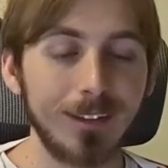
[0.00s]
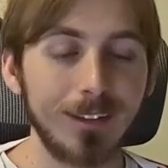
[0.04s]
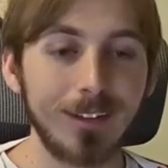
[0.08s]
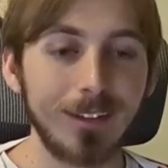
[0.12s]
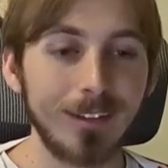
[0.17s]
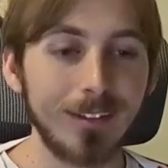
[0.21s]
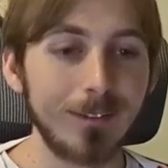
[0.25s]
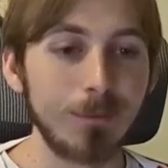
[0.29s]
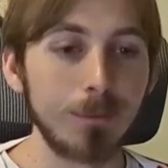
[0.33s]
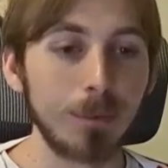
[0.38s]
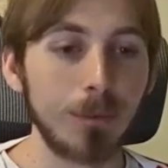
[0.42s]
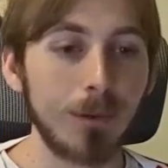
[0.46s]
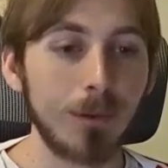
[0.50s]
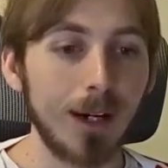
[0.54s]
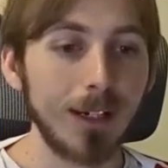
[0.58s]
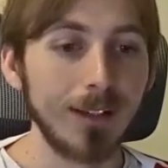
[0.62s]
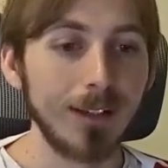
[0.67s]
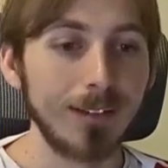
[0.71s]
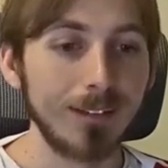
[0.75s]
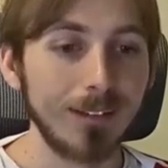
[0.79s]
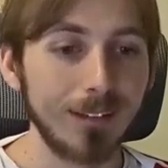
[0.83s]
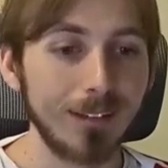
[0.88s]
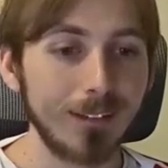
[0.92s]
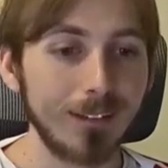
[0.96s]
This
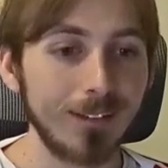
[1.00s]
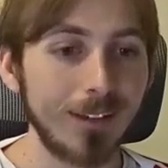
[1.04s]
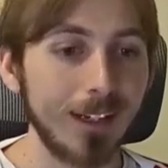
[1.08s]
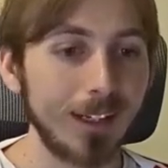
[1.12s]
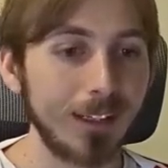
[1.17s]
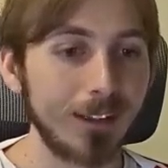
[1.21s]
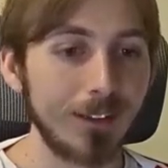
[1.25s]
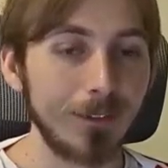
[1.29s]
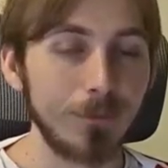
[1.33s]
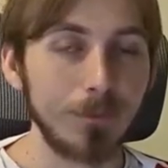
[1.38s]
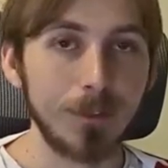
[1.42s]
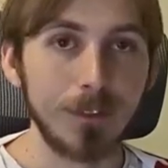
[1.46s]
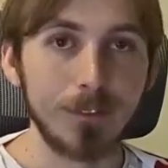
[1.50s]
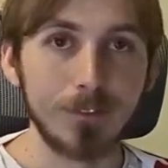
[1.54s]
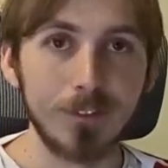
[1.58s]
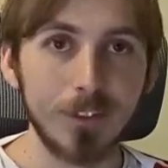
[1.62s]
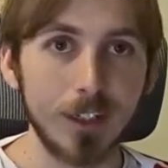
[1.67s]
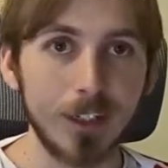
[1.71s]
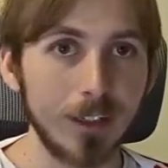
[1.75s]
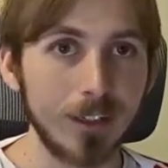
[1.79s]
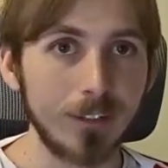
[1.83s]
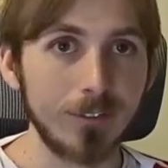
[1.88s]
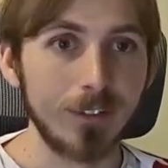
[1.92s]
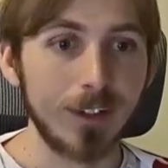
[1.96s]
price is like going to be
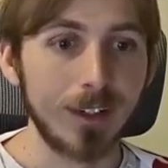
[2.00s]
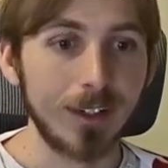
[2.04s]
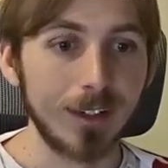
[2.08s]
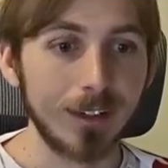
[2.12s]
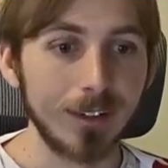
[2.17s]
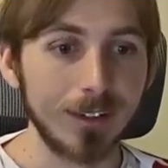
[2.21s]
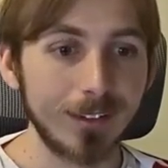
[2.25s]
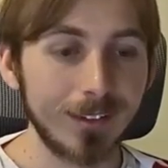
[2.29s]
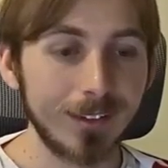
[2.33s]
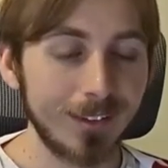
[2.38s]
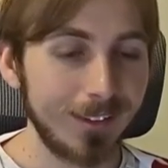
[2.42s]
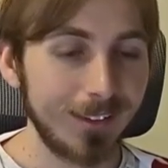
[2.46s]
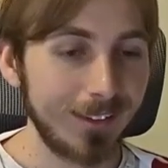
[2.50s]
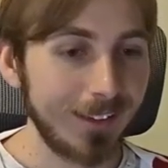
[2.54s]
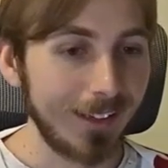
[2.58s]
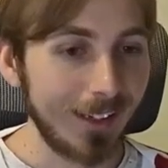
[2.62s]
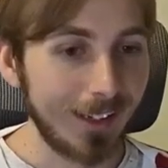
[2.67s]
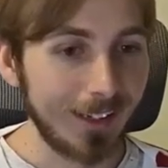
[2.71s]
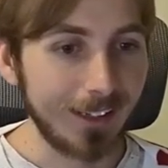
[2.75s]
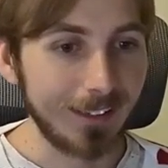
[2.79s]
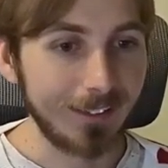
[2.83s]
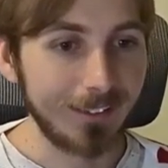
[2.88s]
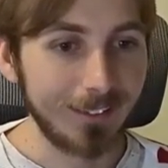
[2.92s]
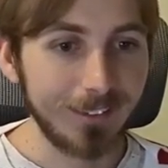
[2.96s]
very vast,
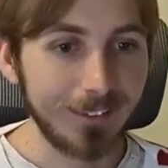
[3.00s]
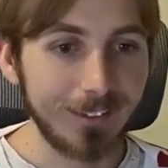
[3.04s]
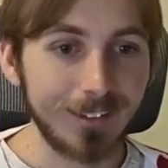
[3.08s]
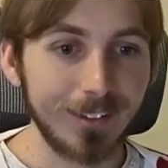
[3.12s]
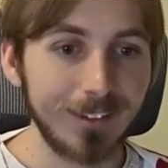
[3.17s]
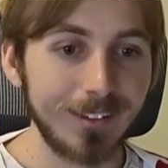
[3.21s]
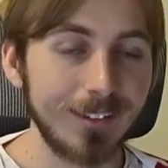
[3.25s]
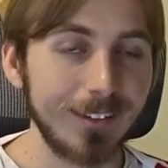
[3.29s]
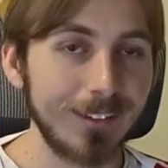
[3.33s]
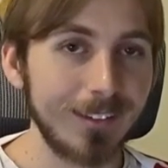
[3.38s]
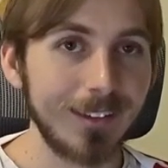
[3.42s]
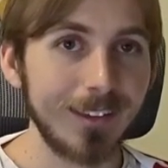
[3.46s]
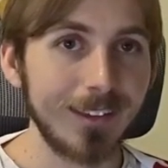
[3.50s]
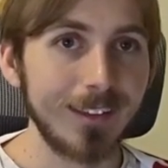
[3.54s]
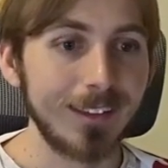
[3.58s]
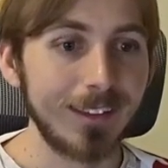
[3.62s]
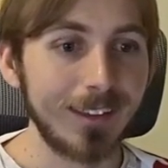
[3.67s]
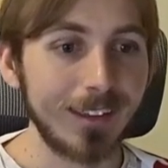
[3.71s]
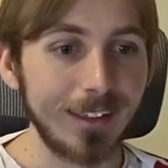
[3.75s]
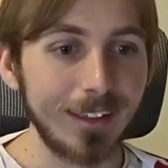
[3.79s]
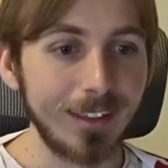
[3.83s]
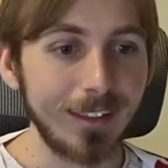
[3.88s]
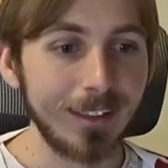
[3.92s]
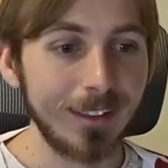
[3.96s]
and as you can see
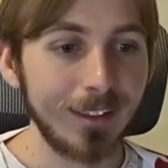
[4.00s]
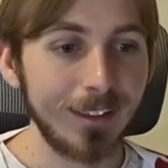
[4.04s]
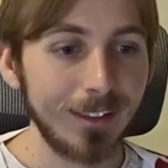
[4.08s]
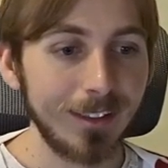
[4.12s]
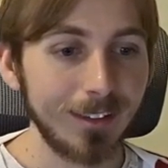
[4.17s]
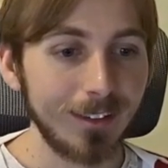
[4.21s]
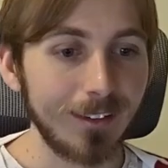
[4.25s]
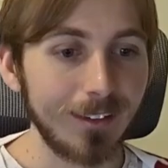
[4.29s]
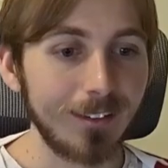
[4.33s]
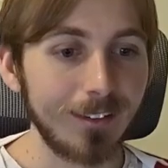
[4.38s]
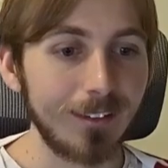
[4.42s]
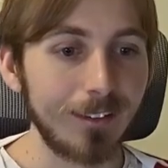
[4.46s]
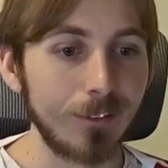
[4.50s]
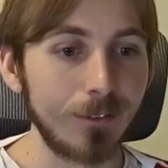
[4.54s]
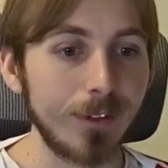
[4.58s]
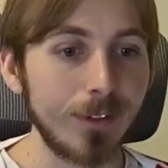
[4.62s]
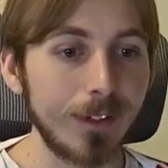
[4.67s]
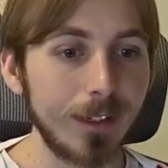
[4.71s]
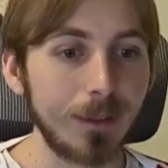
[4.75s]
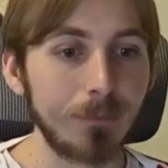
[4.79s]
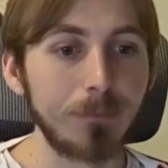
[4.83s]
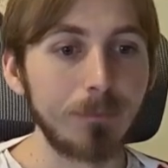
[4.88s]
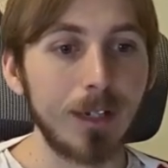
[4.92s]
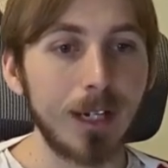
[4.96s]
here, this is
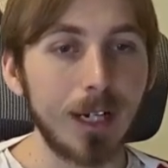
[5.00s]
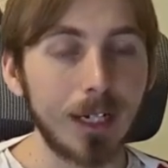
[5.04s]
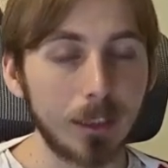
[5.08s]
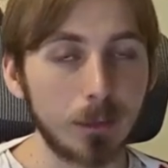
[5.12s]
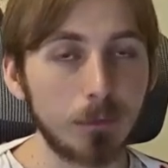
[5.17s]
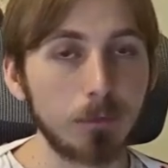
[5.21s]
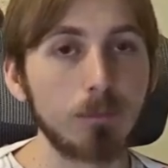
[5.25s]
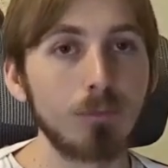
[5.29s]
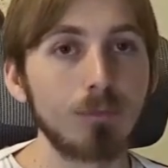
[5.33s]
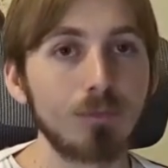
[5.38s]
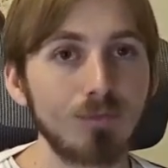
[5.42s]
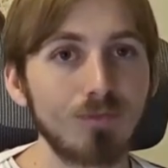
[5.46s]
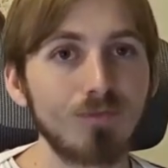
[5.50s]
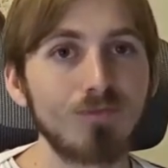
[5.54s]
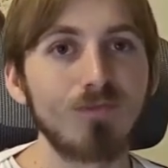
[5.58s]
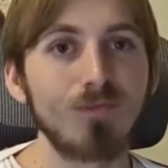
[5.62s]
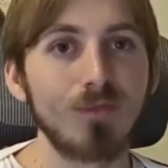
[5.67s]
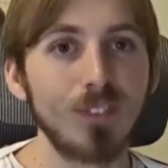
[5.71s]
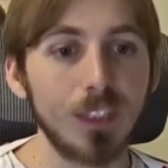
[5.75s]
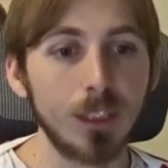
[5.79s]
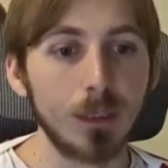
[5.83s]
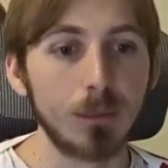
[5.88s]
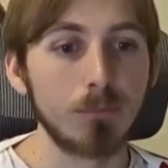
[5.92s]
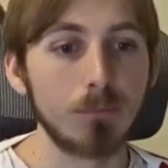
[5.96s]
when I'm like,
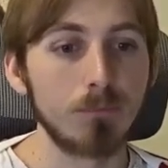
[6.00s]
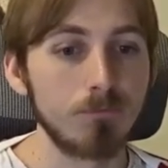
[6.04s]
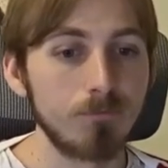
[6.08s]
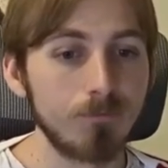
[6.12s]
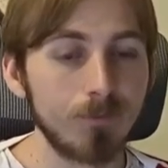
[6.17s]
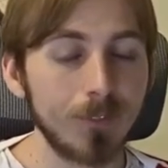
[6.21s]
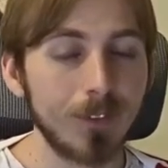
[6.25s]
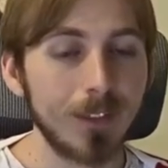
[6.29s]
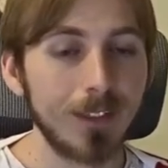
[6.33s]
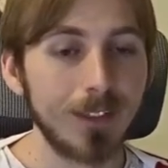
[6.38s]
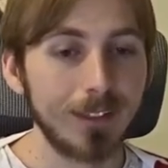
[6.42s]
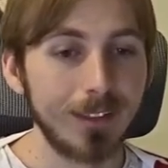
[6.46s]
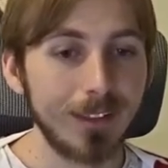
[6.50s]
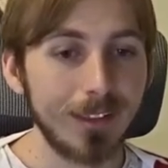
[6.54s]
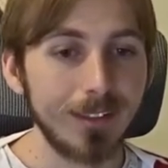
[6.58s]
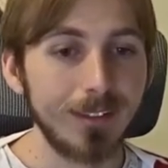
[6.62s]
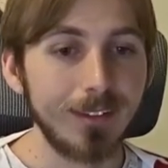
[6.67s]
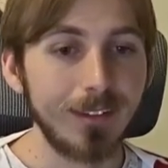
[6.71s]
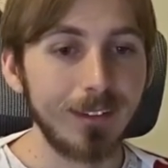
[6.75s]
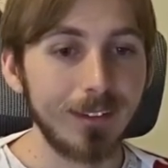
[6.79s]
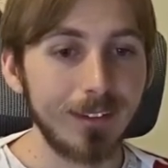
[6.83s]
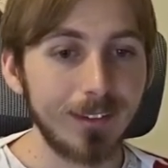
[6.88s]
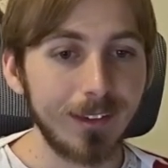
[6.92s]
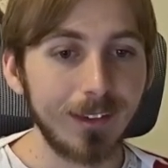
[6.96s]
yep,
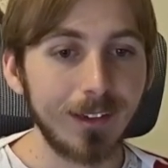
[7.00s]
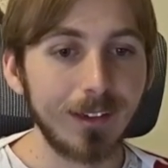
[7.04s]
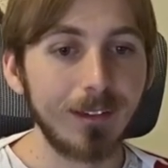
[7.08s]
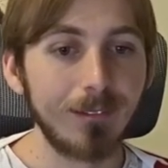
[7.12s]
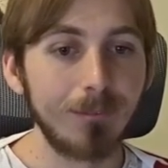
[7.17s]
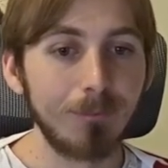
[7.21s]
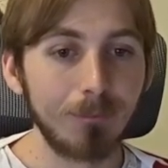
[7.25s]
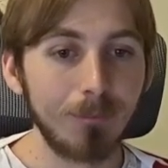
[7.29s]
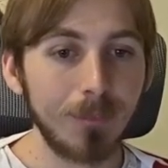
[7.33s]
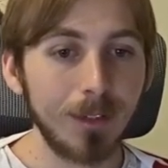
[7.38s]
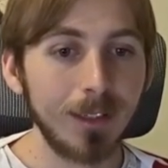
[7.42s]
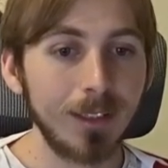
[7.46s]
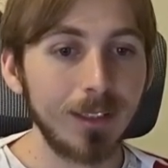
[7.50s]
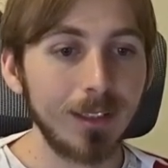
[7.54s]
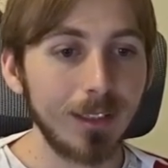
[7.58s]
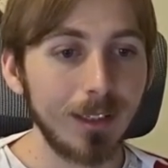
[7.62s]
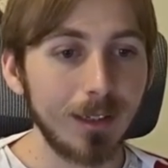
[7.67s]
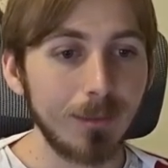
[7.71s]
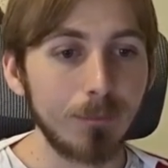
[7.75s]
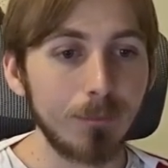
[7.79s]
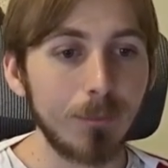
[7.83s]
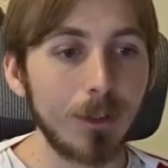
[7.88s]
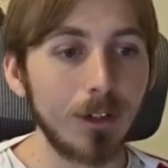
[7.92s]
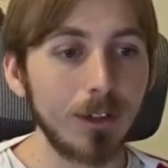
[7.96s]
this is a
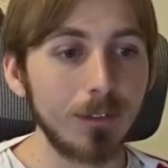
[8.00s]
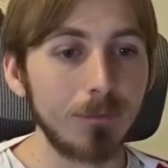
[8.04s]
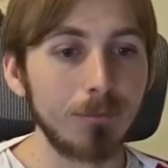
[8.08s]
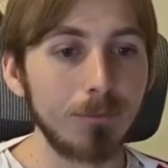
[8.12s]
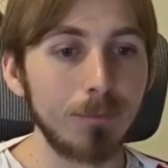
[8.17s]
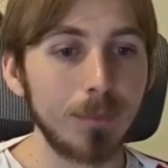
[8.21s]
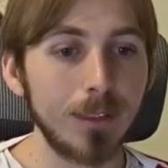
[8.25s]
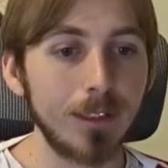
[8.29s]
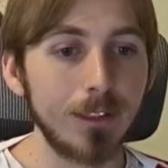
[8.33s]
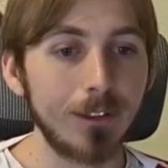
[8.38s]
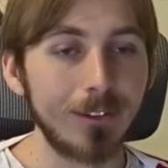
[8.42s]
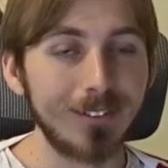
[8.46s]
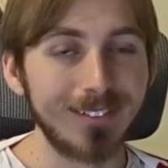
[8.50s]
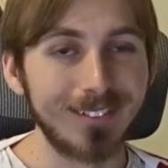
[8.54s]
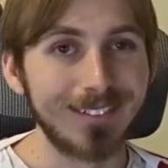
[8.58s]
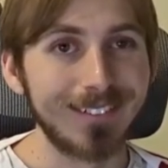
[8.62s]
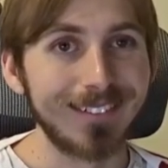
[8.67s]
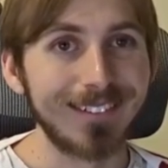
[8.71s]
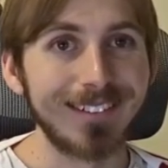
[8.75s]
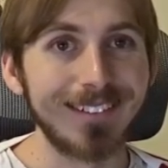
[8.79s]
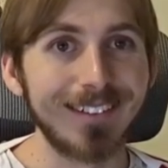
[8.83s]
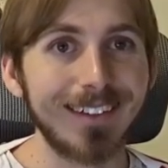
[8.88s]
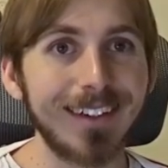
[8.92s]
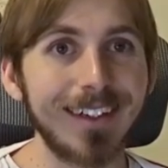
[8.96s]
modern build,
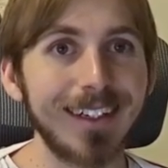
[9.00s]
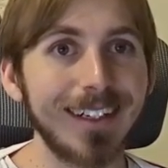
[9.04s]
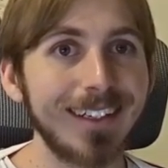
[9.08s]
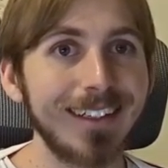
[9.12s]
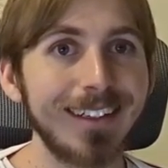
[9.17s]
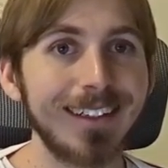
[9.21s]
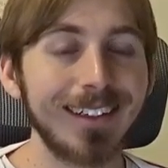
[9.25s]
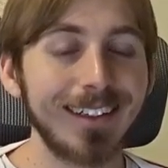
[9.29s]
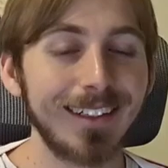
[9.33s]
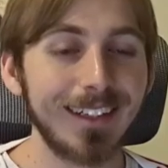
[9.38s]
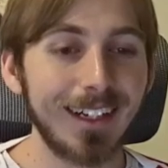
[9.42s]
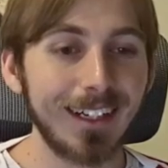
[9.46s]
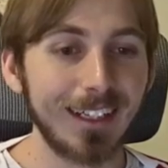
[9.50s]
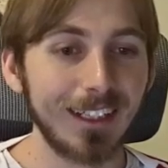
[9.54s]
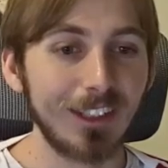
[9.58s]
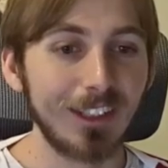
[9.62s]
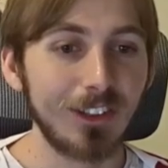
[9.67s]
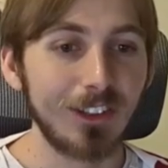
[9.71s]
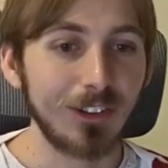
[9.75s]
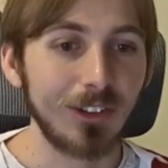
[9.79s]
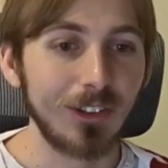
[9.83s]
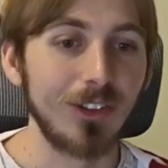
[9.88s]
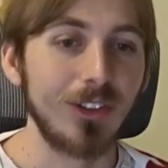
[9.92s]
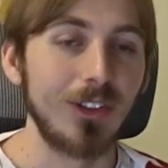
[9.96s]
not a
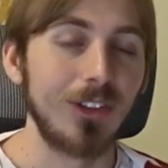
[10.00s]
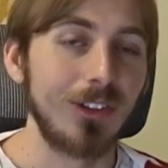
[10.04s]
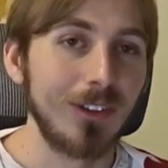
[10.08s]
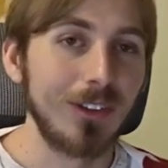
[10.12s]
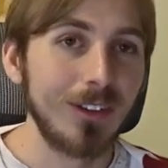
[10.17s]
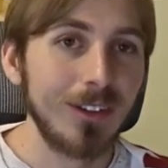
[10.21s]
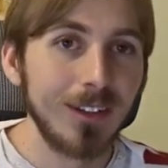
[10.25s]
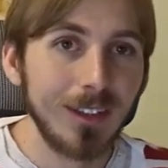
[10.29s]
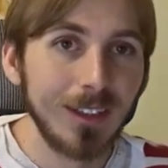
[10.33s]
cute